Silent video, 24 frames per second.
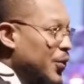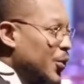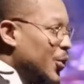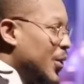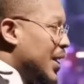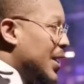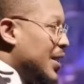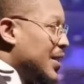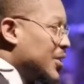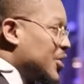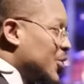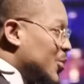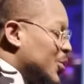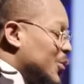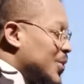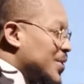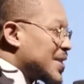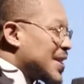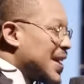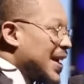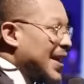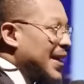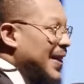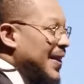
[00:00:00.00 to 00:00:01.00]
you eat, you will
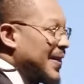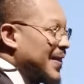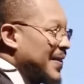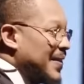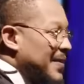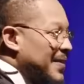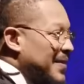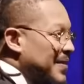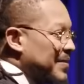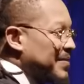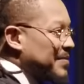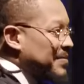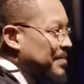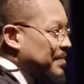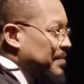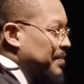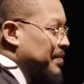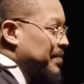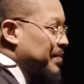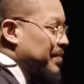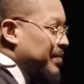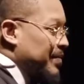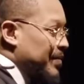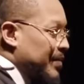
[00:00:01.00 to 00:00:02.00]
stay.
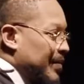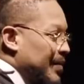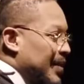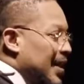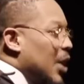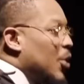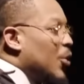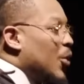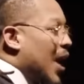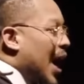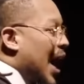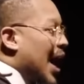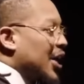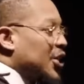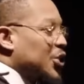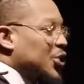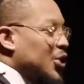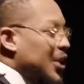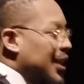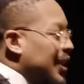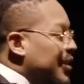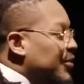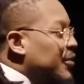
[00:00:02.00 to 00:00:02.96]
They will actually